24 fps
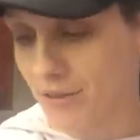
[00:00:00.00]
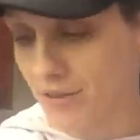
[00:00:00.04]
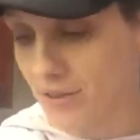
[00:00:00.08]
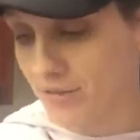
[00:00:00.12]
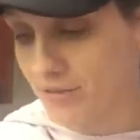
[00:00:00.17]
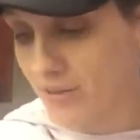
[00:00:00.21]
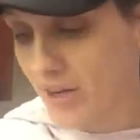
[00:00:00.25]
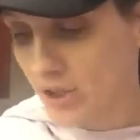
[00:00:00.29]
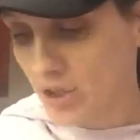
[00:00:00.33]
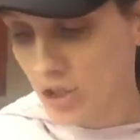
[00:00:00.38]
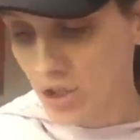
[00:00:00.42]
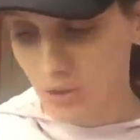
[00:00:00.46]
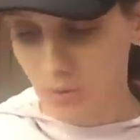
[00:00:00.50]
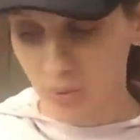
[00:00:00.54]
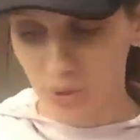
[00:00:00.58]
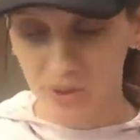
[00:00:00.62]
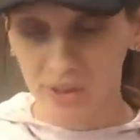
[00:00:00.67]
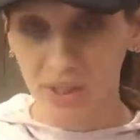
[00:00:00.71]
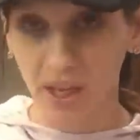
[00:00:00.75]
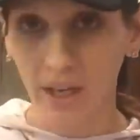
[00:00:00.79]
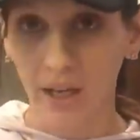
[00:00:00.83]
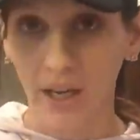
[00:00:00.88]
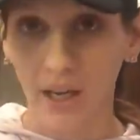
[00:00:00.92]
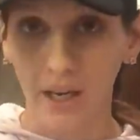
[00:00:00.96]
for the vegetables,
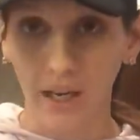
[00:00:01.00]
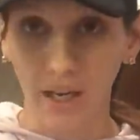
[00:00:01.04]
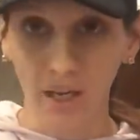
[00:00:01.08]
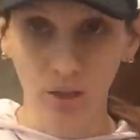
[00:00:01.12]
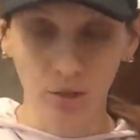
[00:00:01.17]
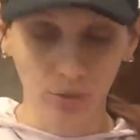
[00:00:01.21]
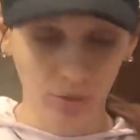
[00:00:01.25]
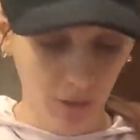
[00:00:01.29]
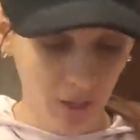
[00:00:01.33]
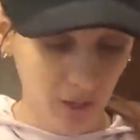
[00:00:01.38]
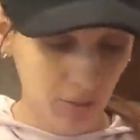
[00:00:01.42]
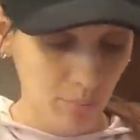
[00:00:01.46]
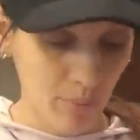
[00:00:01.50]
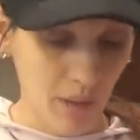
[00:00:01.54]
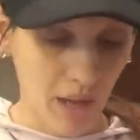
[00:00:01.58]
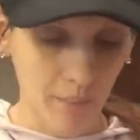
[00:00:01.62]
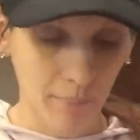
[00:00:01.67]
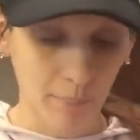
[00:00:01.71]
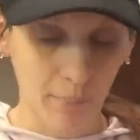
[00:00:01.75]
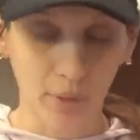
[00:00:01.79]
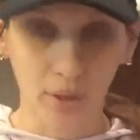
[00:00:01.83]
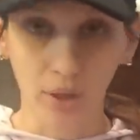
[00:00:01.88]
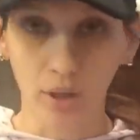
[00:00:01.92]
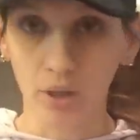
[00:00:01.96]
I got a green
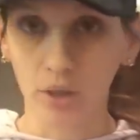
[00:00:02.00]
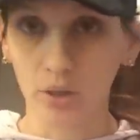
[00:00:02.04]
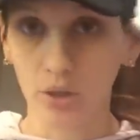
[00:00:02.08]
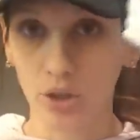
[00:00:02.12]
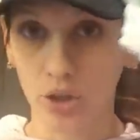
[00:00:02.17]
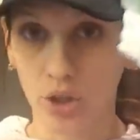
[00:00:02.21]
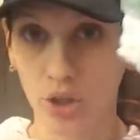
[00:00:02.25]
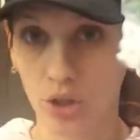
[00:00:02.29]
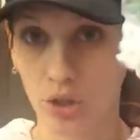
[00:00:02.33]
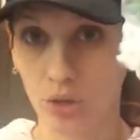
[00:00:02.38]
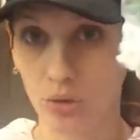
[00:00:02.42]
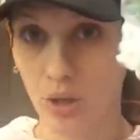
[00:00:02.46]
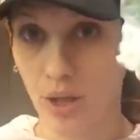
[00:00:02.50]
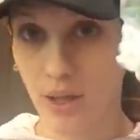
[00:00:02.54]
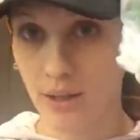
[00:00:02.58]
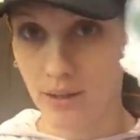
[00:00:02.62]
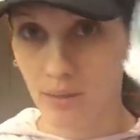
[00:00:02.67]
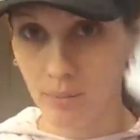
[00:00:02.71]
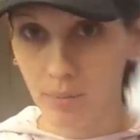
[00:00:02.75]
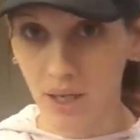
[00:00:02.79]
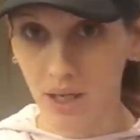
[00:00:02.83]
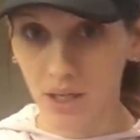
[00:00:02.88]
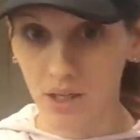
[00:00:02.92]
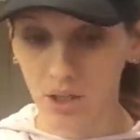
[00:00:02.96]
pepper, two
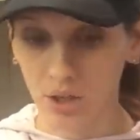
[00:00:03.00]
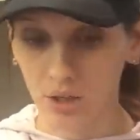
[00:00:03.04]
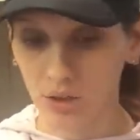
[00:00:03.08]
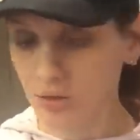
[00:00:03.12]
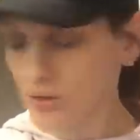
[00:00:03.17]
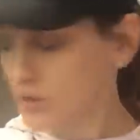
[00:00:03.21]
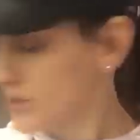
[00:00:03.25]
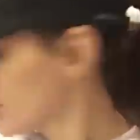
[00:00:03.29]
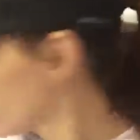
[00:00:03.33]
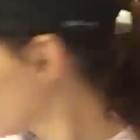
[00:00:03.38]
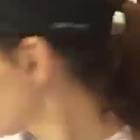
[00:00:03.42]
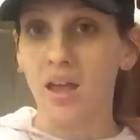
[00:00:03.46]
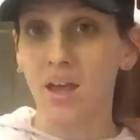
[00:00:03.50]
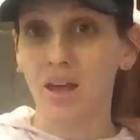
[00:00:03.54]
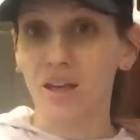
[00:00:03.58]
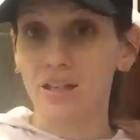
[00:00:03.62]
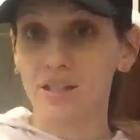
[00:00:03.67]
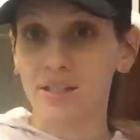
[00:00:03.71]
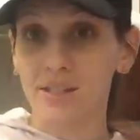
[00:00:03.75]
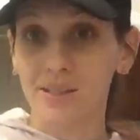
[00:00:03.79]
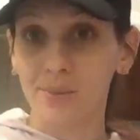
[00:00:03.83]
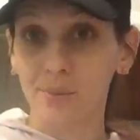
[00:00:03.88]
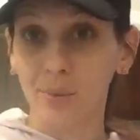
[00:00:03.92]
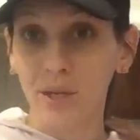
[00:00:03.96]
jalapenos, a
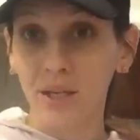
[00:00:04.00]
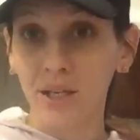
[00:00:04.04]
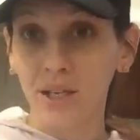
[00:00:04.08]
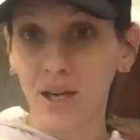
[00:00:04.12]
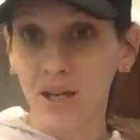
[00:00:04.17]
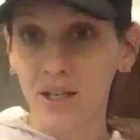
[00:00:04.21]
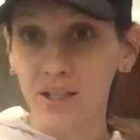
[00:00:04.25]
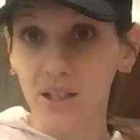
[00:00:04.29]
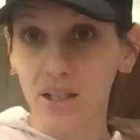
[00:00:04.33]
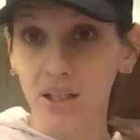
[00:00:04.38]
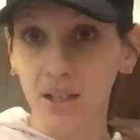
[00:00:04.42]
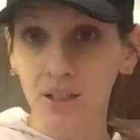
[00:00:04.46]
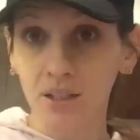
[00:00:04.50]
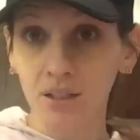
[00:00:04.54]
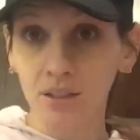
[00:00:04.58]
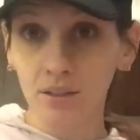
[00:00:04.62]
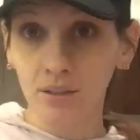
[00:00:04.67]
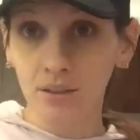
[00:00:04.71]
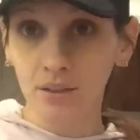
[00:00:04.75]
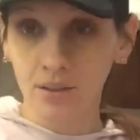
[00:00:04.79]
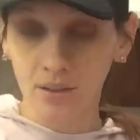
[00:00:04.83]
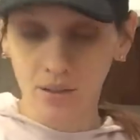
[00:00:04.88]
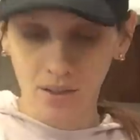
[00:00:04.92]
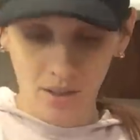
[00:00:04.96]
sweet onion,
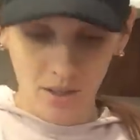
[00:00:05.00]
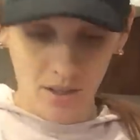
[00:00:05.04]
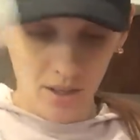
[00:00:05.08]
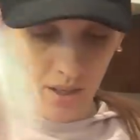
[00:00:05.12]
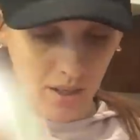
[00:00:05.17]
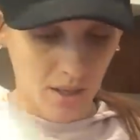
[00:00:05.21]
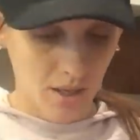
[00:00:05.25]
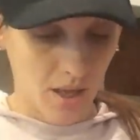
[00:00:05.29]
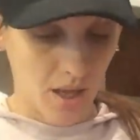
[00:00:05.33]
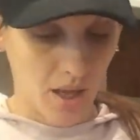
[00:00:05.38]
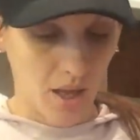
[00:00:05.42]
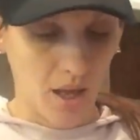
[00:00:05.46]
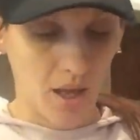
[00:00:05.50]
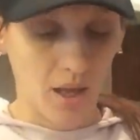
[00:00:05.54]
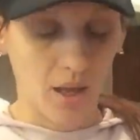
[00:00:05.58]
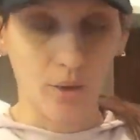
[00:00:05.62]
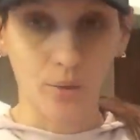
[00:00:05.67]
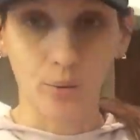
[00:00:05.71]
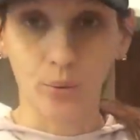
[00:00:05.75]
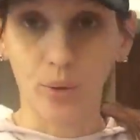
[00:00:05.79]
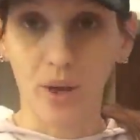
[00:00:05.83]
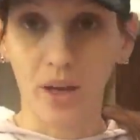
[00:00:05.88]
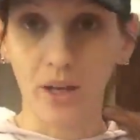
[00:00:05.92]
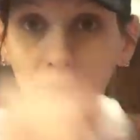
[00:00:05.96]
a
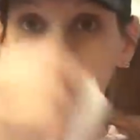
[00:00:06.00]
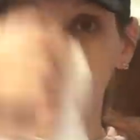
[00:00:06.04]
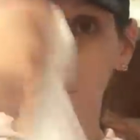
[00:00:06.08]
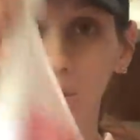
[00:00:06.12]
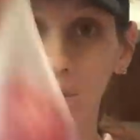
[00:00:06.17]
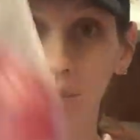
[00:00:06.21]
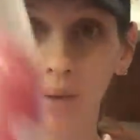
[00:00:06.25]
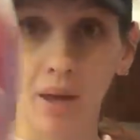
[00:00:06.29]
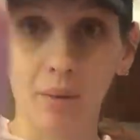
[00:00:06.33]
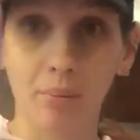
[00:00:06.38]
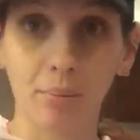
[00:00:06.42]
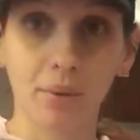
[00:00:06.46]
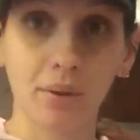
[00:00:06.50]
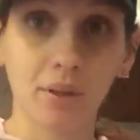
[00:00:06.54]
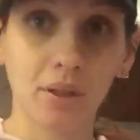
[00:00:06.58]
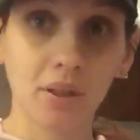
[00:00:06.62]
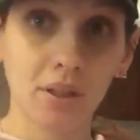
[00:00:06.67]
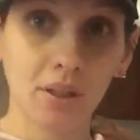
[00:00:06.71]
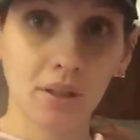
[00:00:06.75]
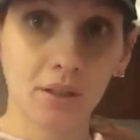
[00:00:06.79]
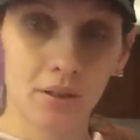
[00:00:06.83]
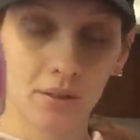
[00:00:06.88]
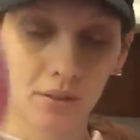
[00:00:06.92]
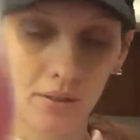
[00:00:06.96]
red bell
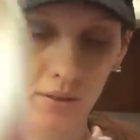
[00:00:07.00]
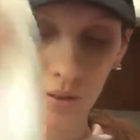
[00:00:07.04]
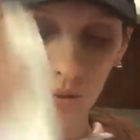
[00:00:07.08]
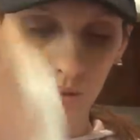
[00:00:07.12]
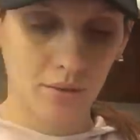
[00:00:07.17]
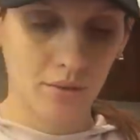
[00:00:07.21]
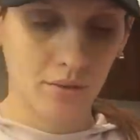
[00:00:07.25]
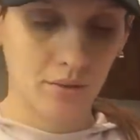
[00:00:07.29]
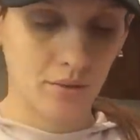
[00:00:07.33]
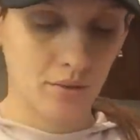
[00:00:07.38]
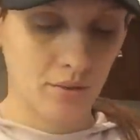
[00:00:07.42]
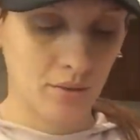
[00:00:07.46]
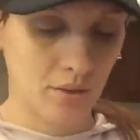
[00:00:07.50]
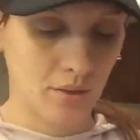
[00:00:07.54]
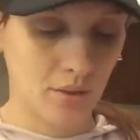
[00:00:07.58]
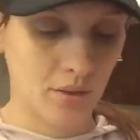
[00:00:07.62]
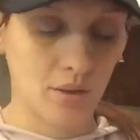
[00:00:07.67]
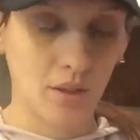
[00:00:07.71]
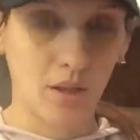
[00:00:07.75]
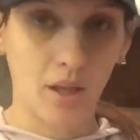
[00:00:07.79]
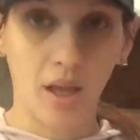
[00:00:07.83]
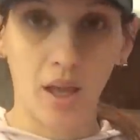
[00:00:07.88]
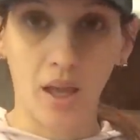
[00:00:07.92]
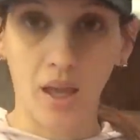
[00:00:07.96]
pepper,
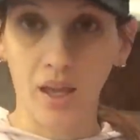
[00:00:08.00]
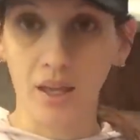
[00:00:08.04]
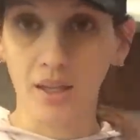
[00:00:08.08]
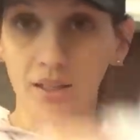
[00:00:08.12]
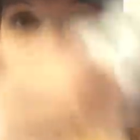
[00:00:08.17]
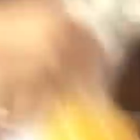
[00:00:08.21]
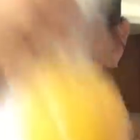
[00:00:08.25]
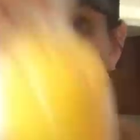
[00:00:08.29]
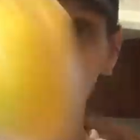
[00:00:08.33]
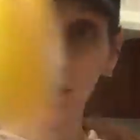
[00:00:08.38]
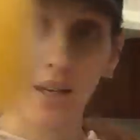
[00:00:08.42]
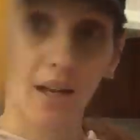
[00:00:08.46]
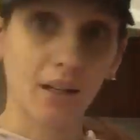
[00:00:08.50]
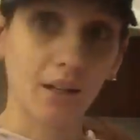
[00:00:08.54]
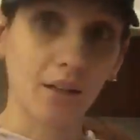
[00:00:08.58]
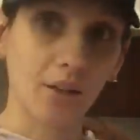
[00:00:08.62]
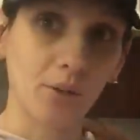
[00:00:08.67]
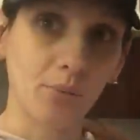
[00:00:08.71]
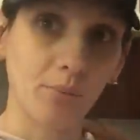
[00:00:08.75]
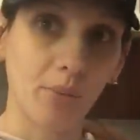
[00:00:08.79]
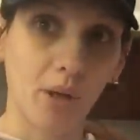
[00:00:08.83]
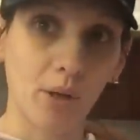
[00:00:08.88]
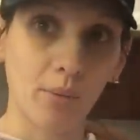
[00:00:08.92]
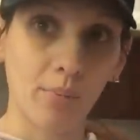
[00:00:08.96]
and a
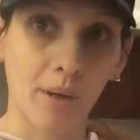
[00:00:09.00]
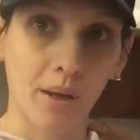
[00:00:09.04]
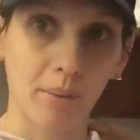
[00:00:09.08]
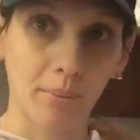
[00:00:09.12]
yellow bell